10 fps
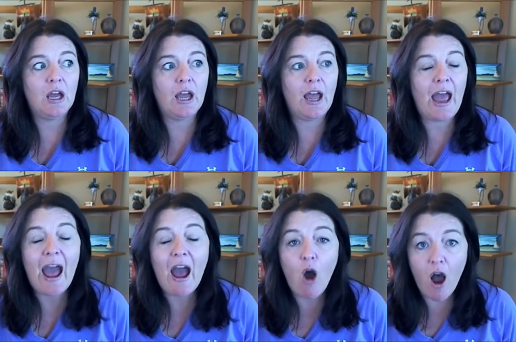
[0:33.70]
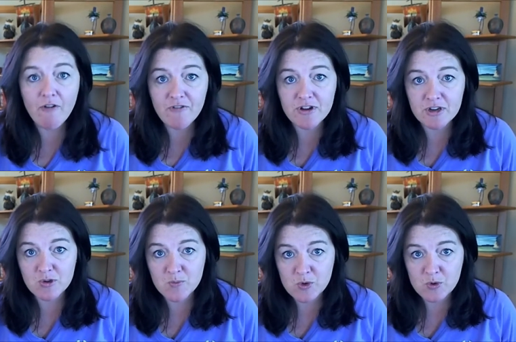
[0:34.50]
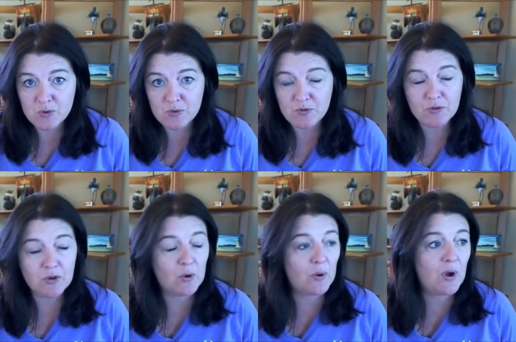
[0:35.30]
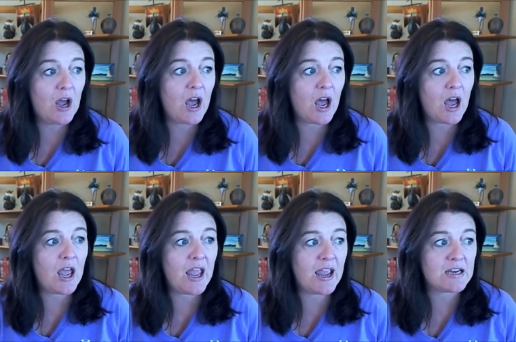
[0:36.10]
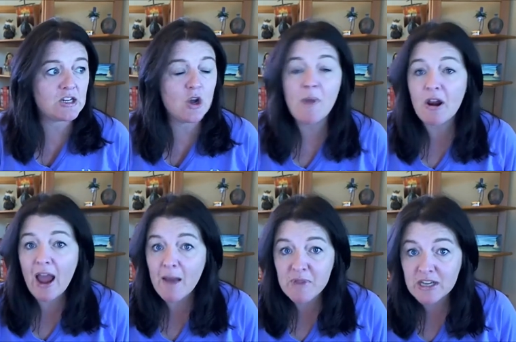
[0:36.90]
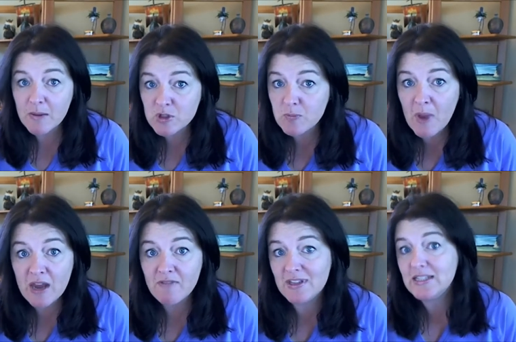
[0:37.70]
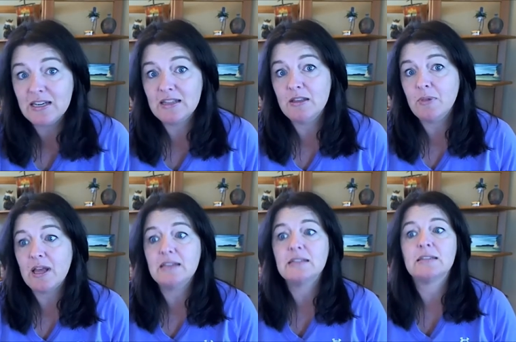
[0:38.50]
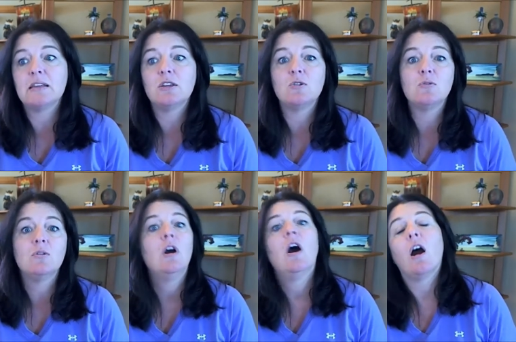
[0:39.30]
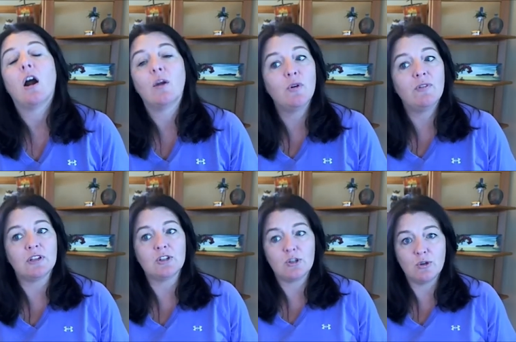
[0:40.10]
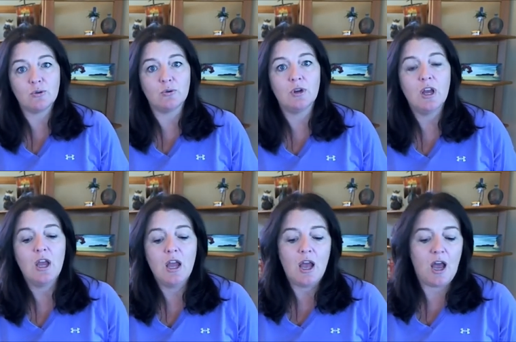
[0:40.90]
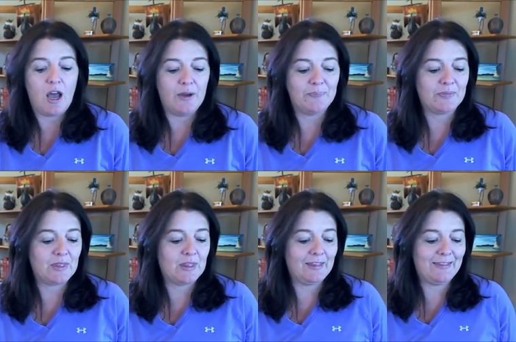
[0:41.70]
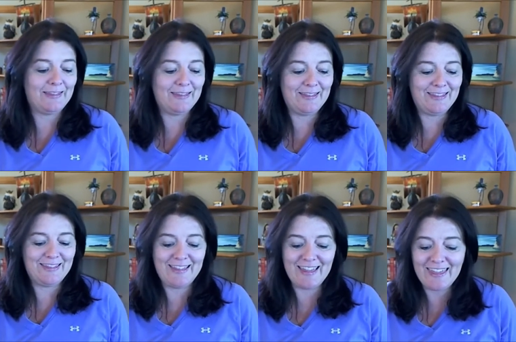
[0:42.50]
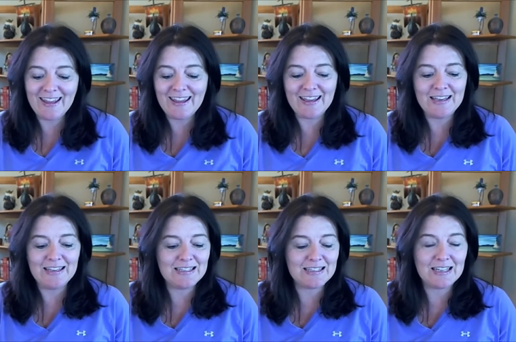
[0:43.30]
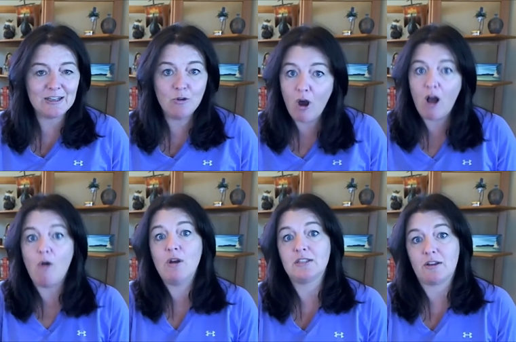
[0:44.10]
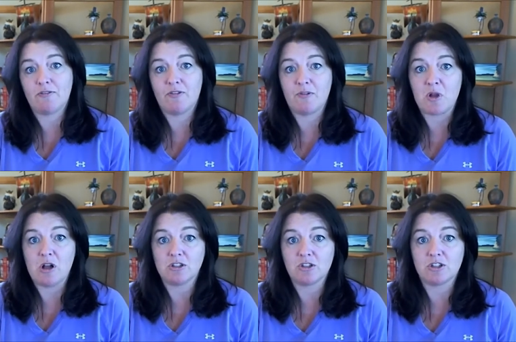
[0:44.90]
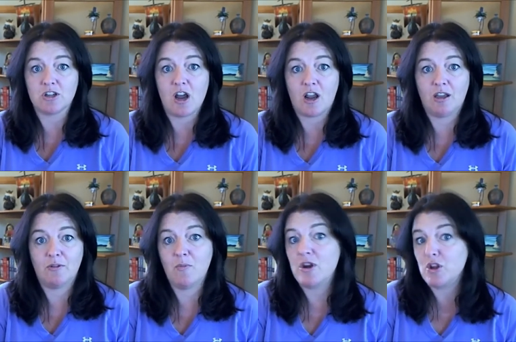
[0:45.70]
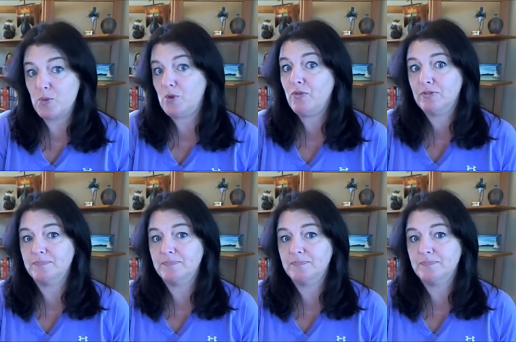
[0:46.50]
how often you move, uh, and no matter how many times you might have visited the place that you are moving to. Um, the thing is, you always suffer from culture shock when you move.